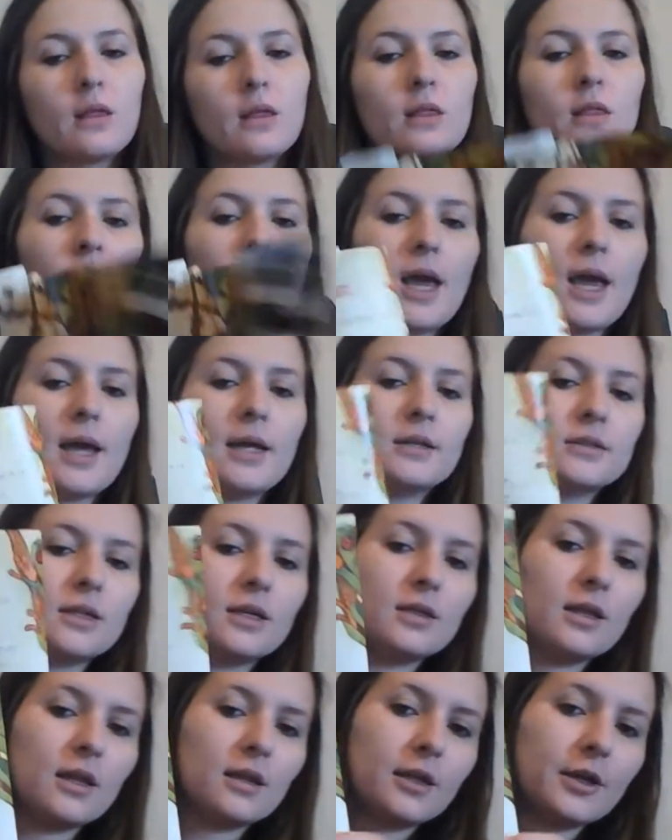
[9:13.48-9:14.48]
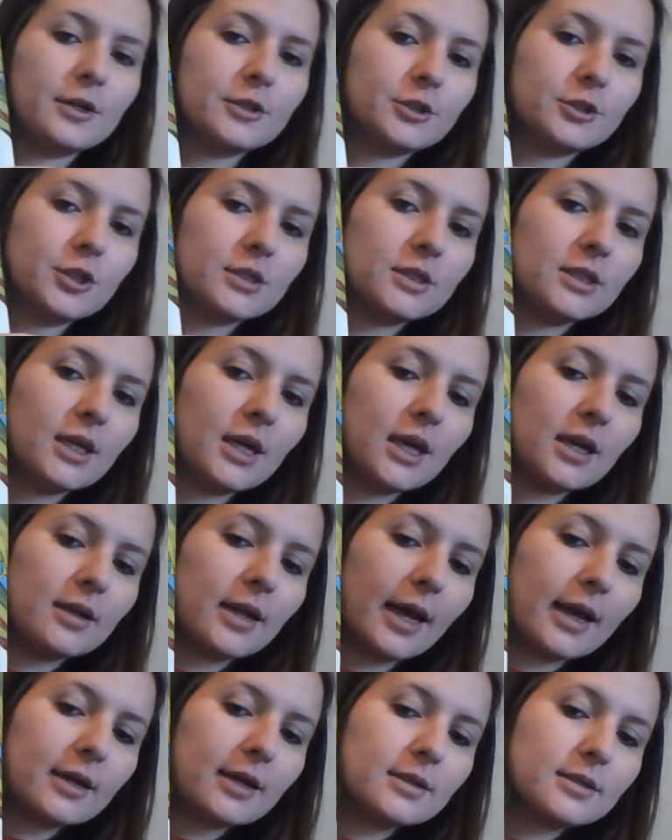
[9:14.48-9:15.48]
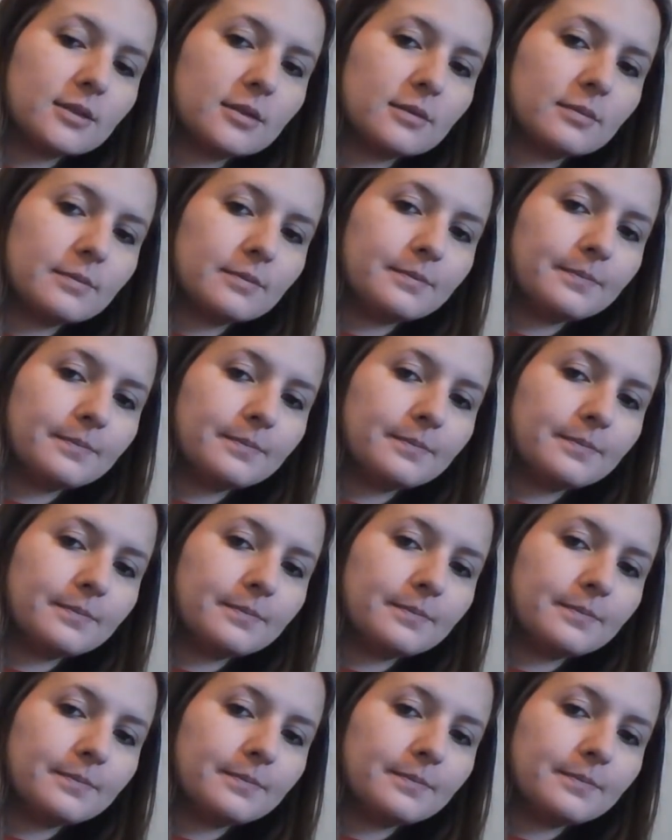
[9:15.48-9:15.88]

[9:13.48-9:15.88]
The end, and then there's just the index.